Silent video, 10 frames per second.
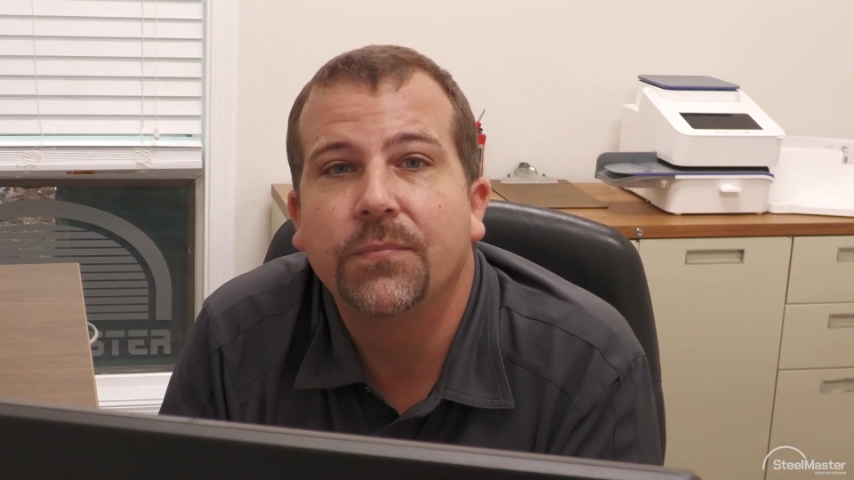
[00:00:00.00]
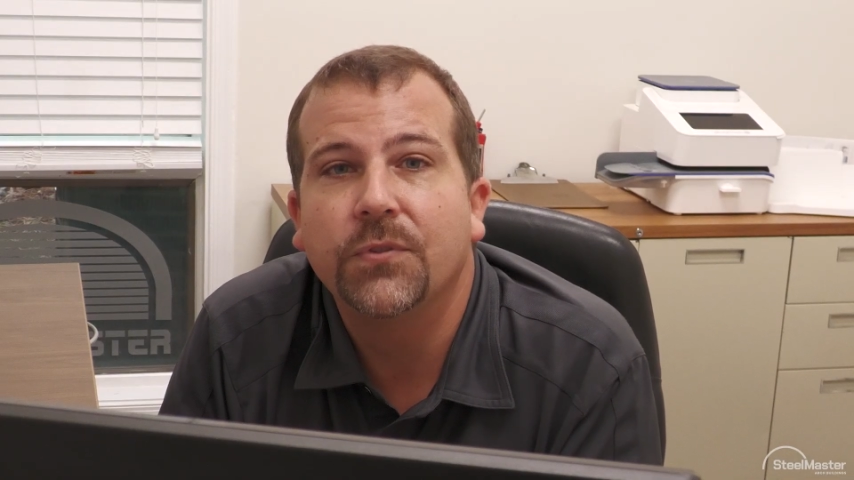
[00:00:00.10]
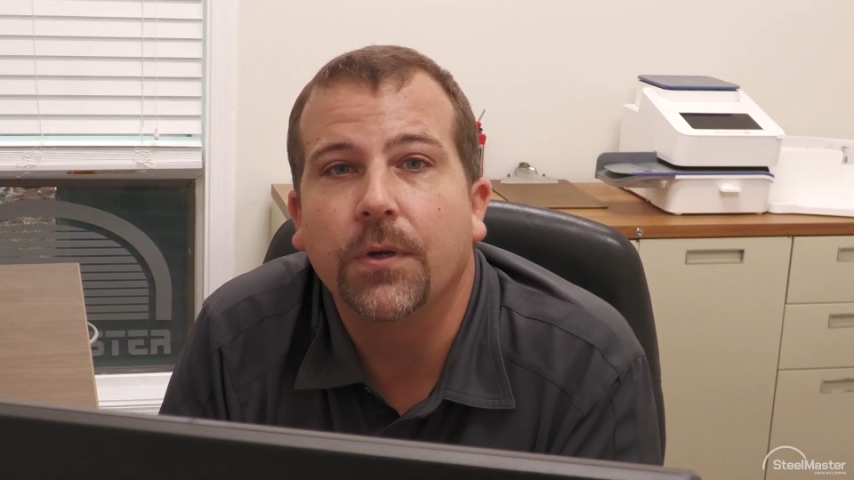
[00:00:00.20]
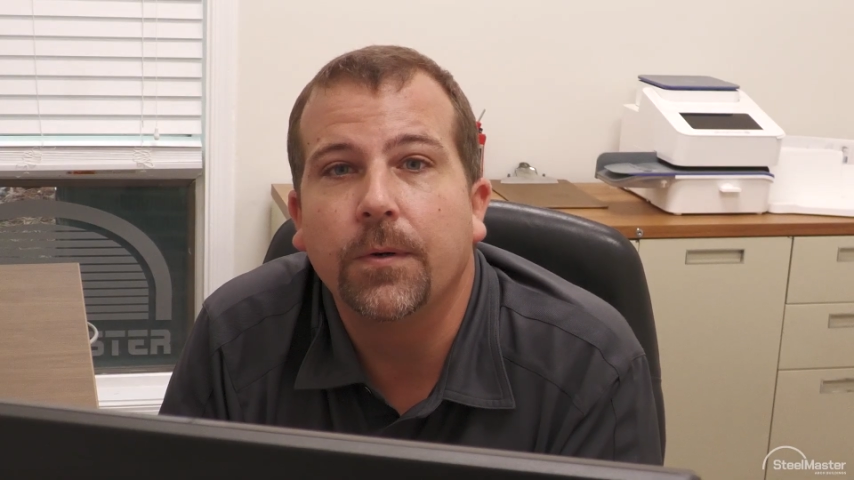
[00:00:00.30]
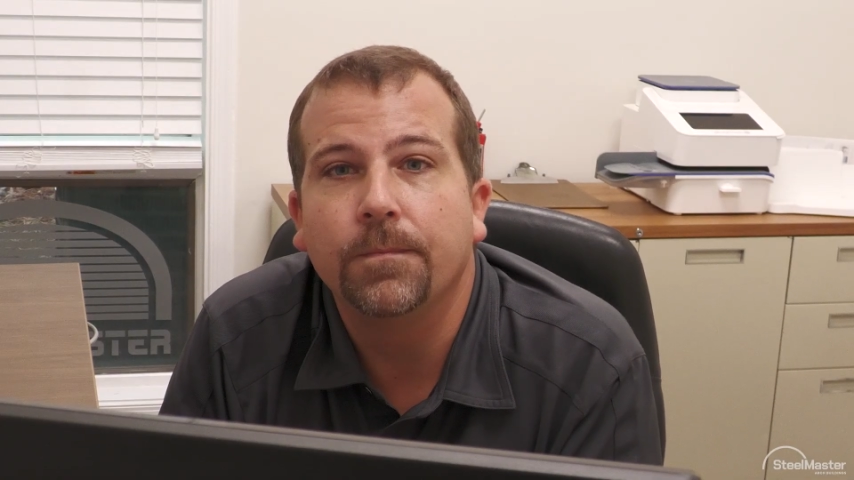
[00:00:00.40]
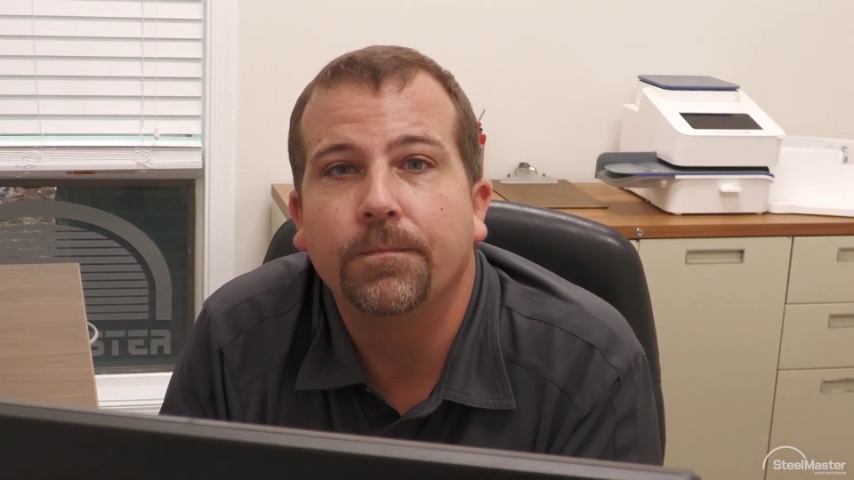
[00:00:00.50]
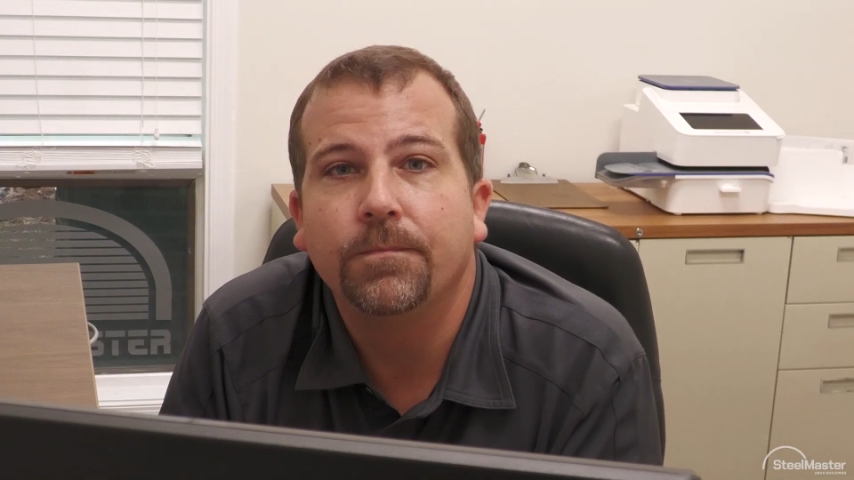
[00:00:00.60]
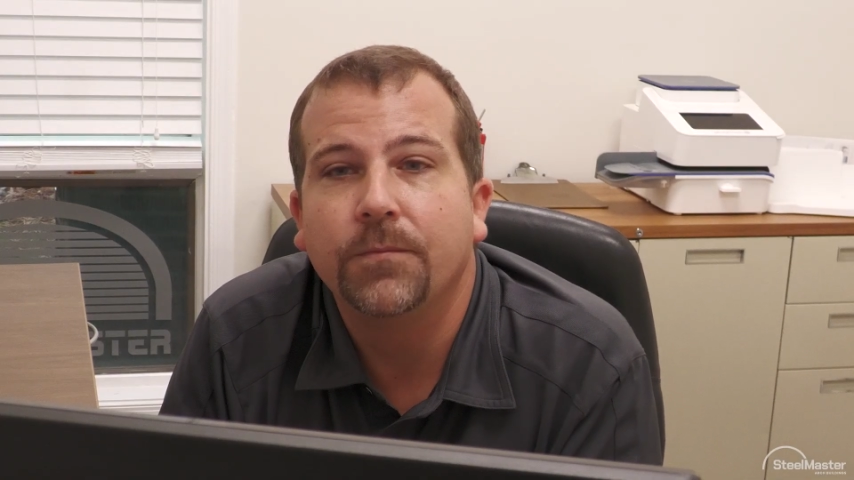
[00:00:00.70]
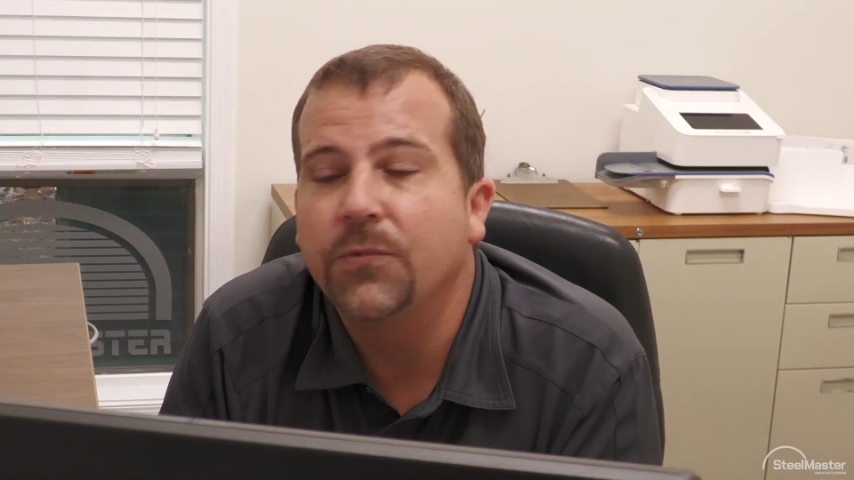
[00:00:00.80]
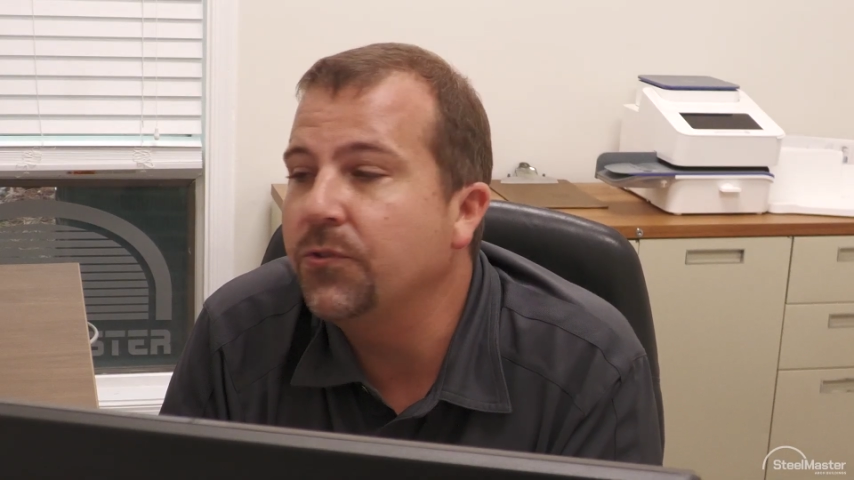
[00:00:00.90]
So
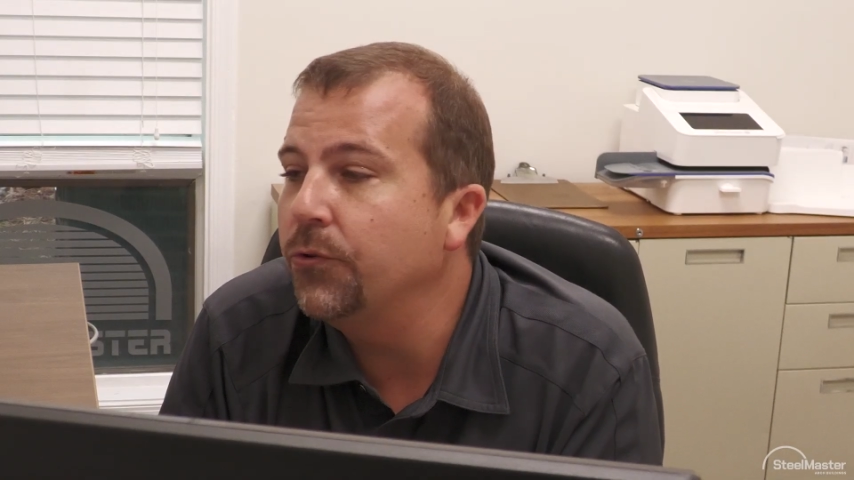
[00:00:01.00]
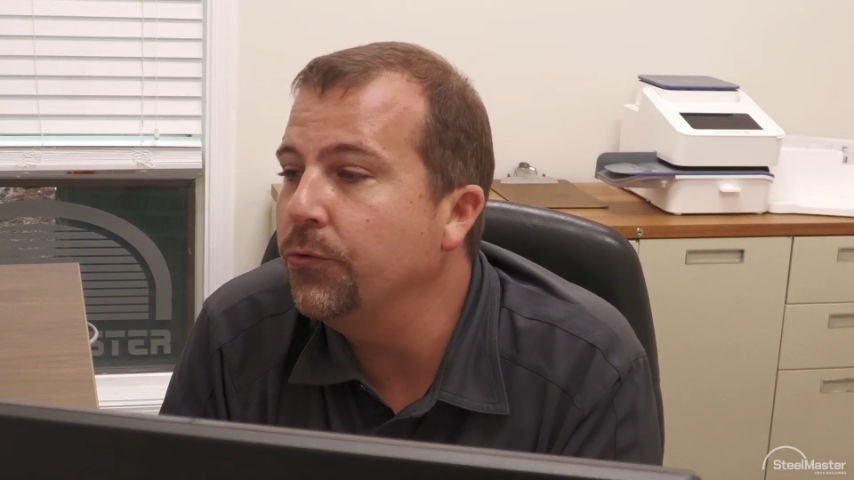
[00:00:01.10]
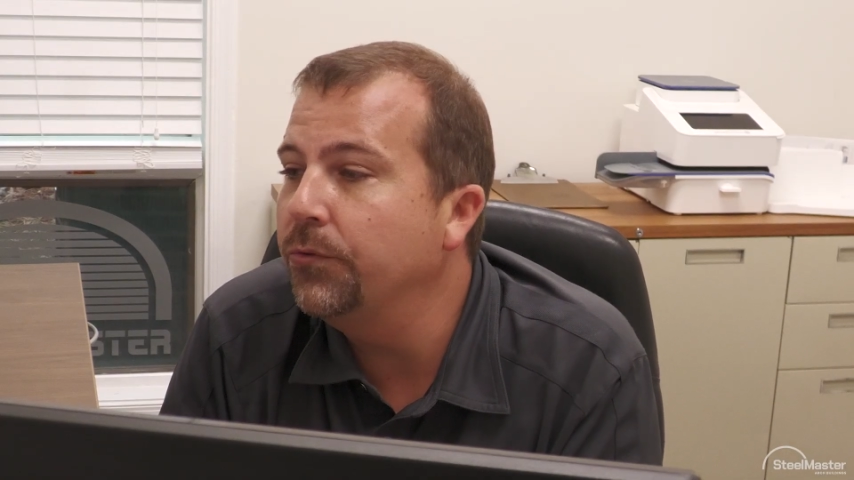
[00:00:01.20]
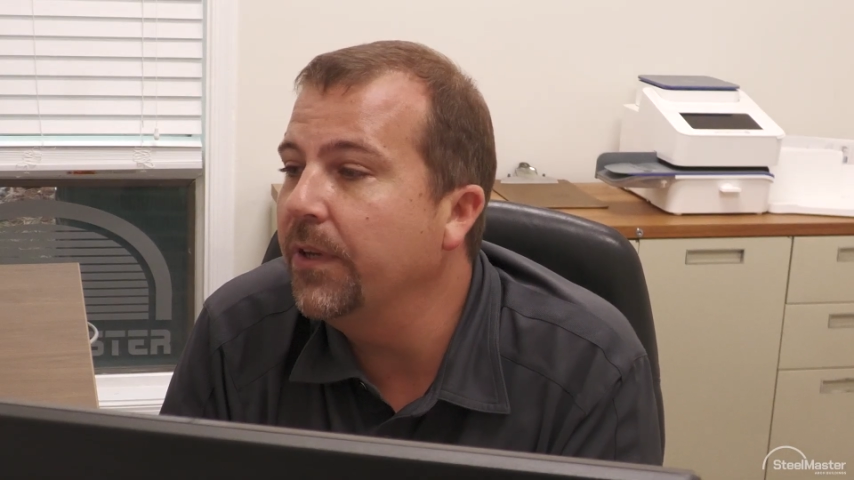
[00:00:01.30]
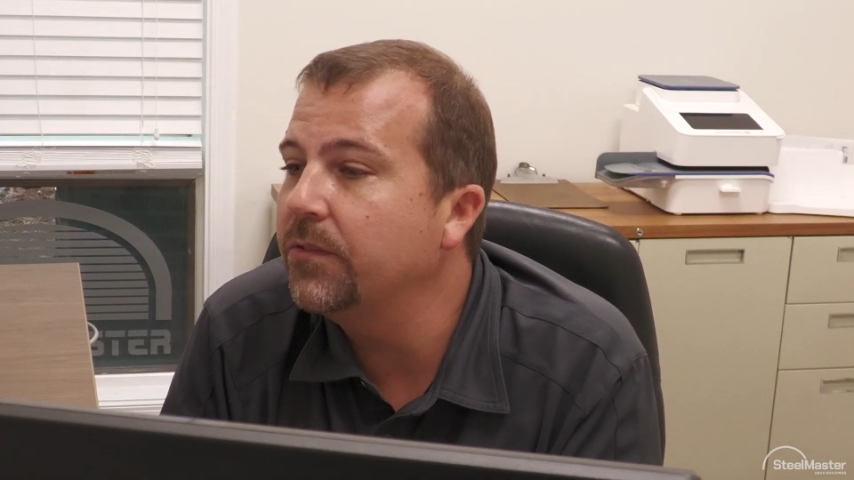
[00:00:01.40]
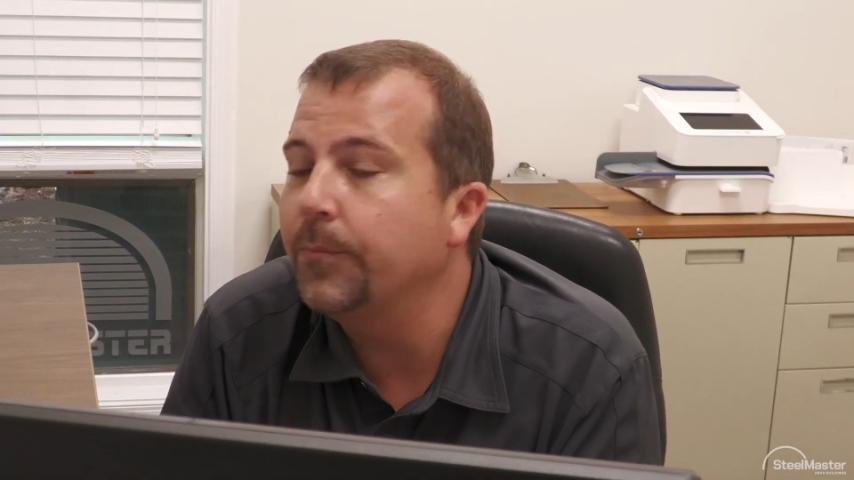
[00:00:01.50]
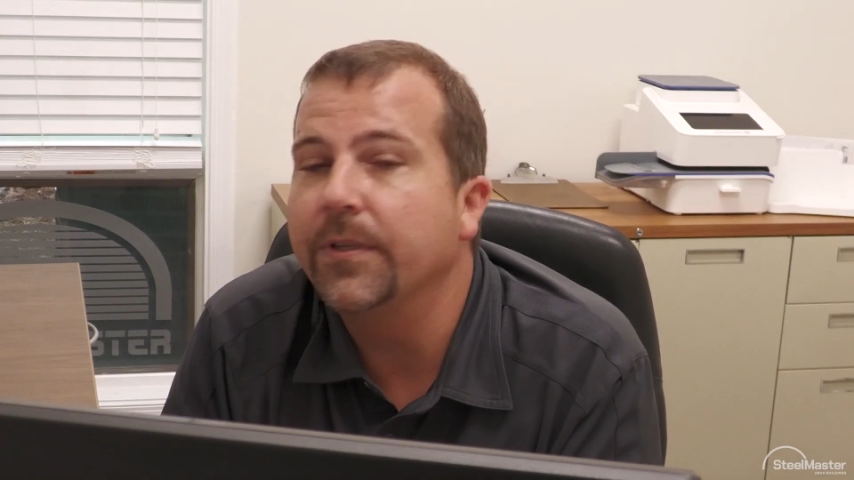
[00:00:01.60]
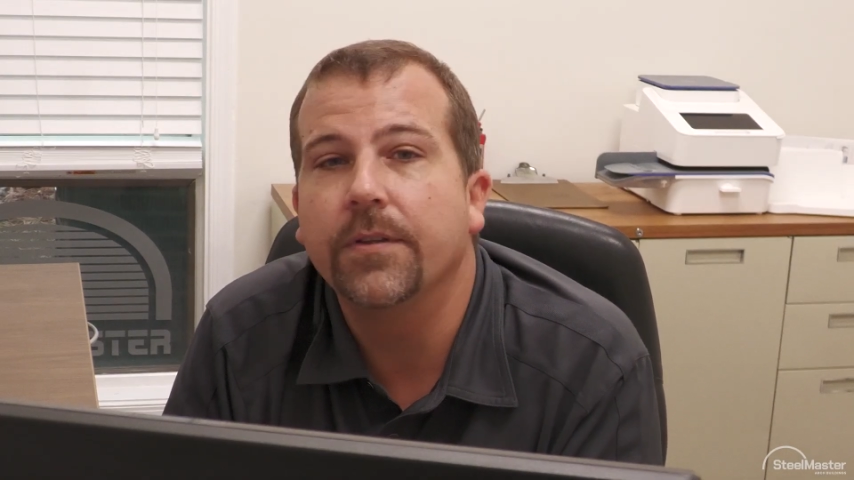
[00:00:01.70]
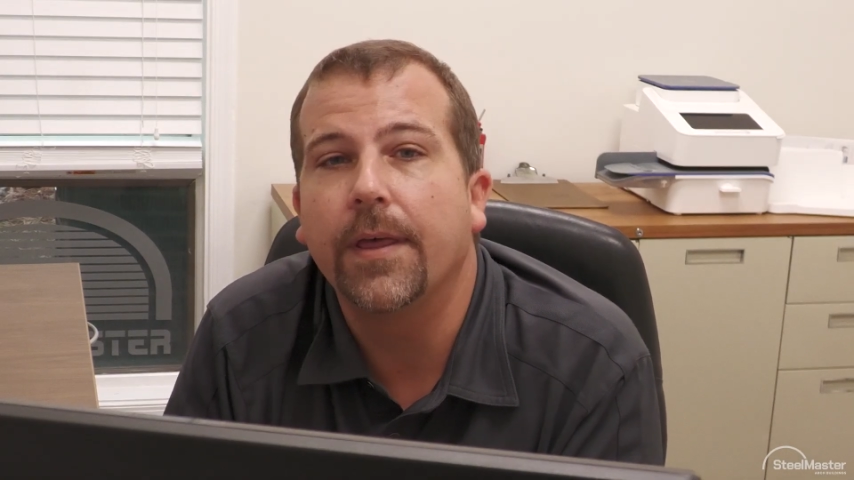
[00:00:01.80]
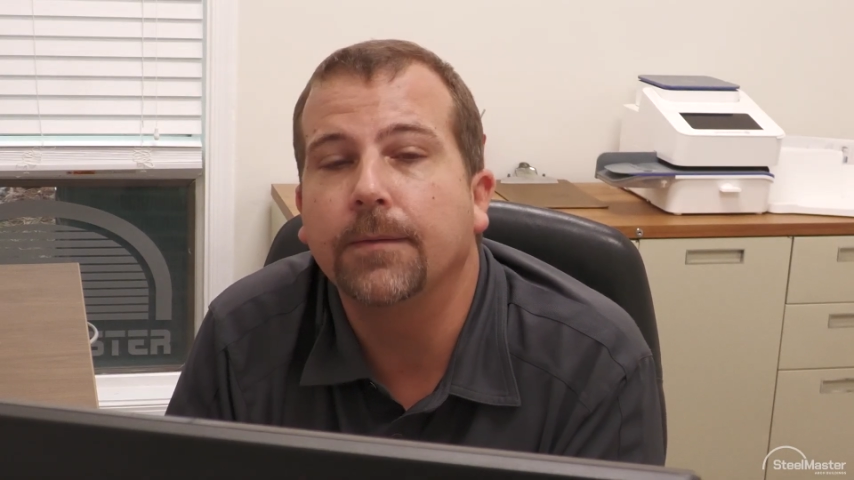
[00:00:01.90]
just a true
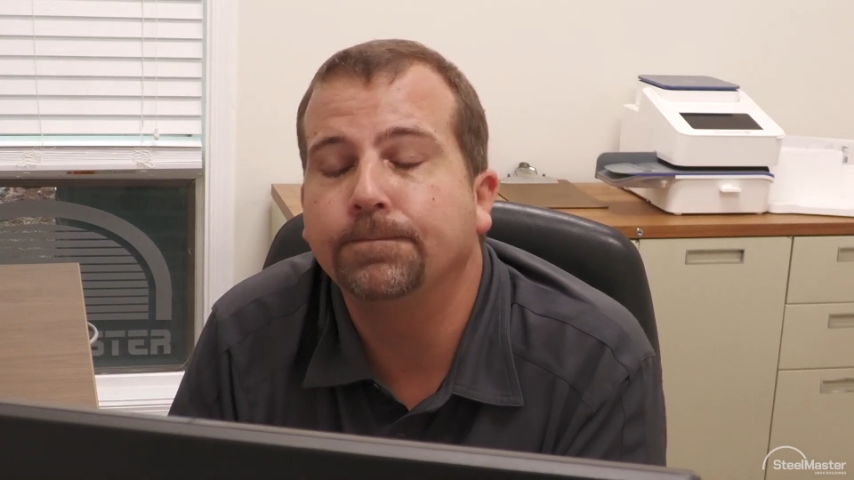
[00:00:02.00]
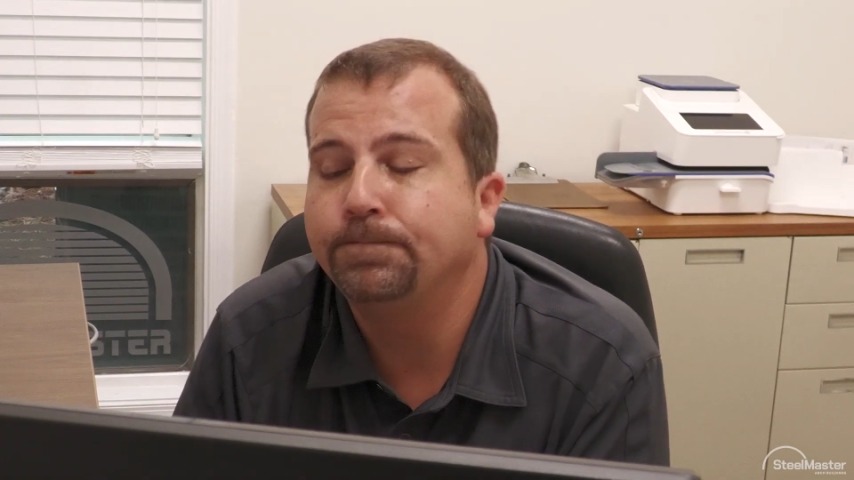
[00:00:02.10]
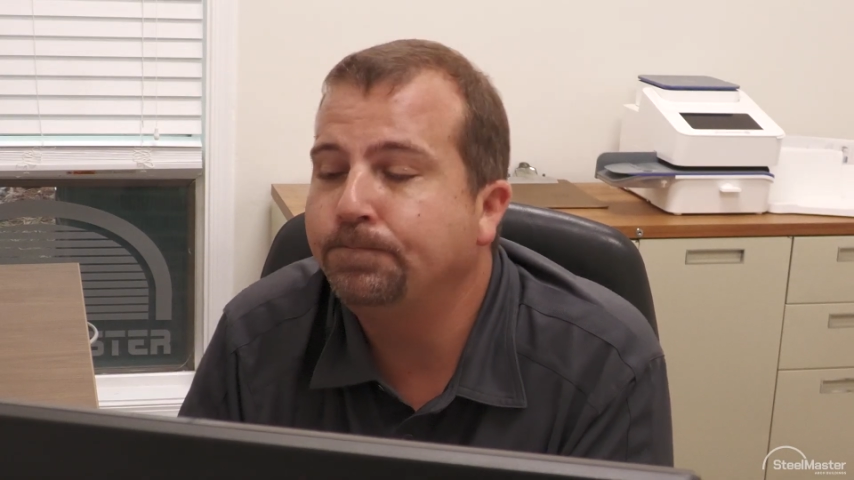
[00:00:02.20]
testament to that.